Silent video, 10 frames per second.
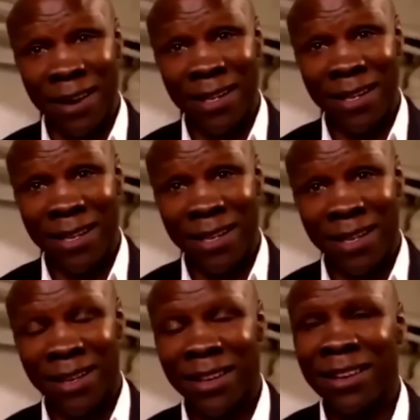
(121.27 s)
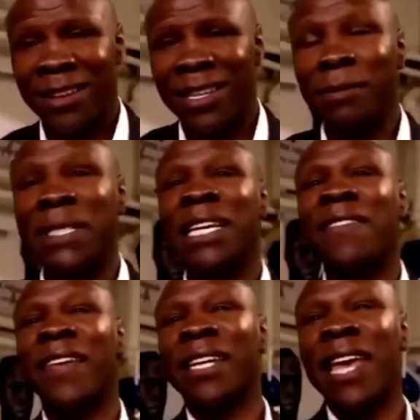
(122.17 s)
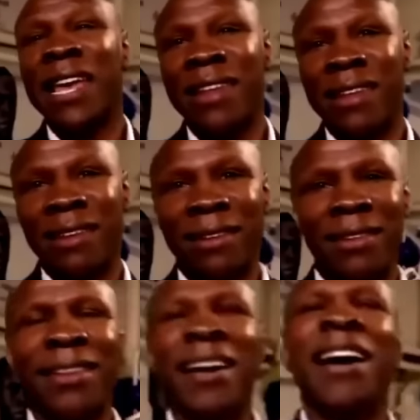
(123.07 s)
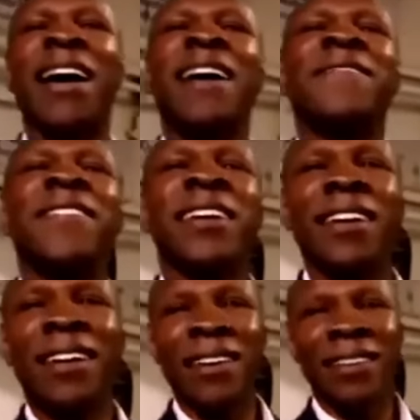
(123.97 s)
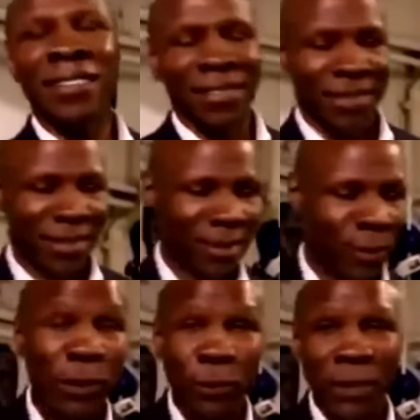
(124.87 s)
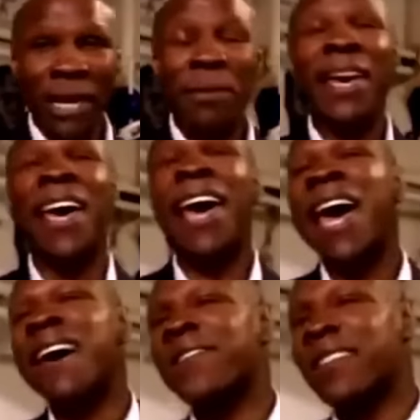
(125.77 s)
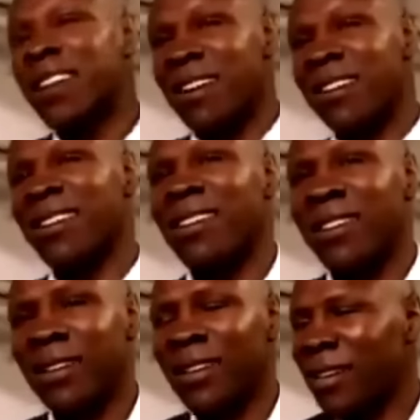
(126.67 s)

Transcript: Africa? Let me say that again. Africa. One more time. Africa.